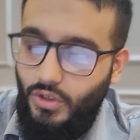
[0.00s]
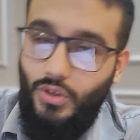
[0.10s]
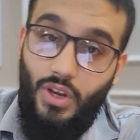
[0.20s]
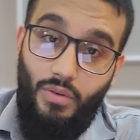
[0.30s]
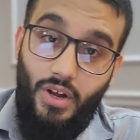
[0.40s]

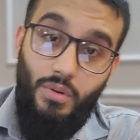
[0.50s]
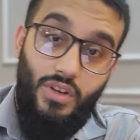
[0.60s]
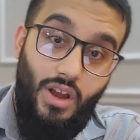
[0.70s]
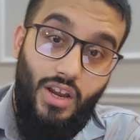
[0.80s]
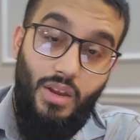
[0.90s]
Today we're going to
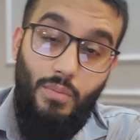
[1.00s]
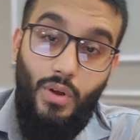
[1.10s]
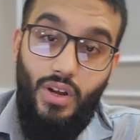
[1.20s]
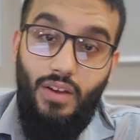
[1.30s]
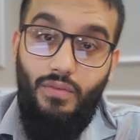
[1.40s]
be talking
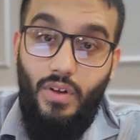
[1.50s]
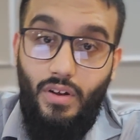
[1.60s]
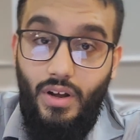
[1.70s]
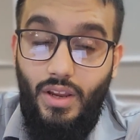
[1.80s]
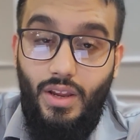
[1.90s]
about a
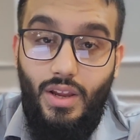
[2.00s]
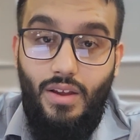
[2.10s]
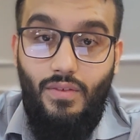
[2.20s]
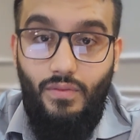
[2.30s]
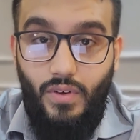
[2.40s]

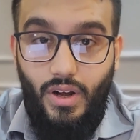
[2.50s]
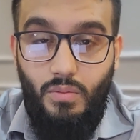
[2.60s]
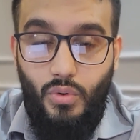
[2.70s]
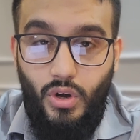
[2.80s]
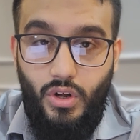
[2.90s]
very
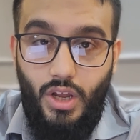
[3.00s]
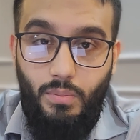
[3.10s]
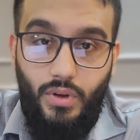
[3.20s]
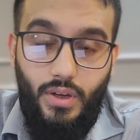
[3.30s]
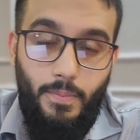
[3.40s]
important
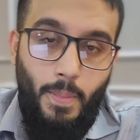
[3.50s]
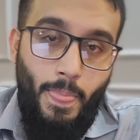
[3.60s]
topic,